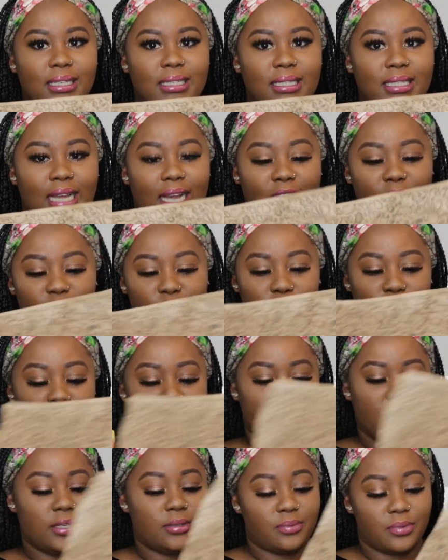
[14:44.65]
It's
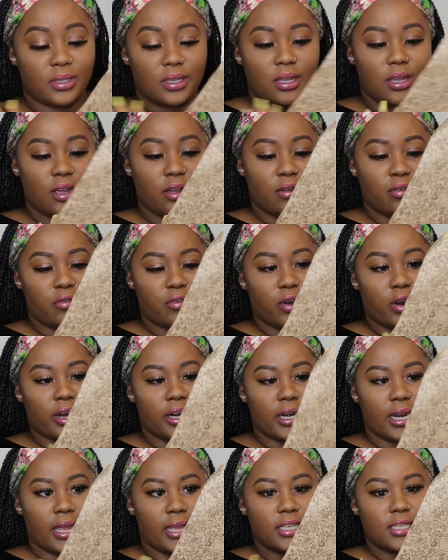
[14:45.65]
actually a
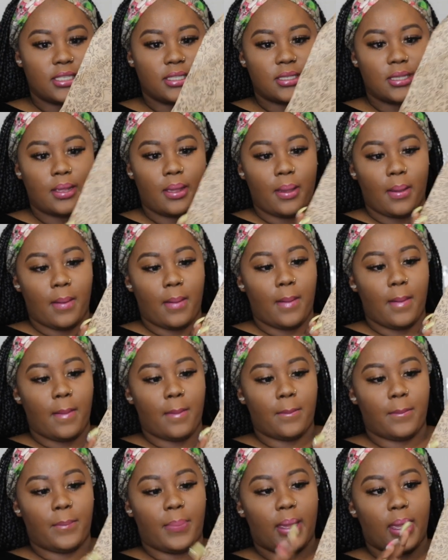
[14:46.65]
very nice
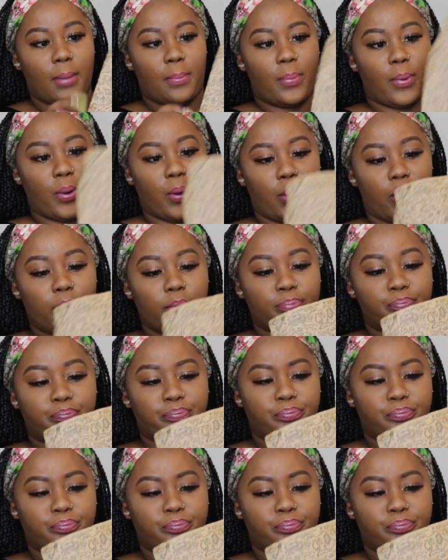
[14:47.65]
paper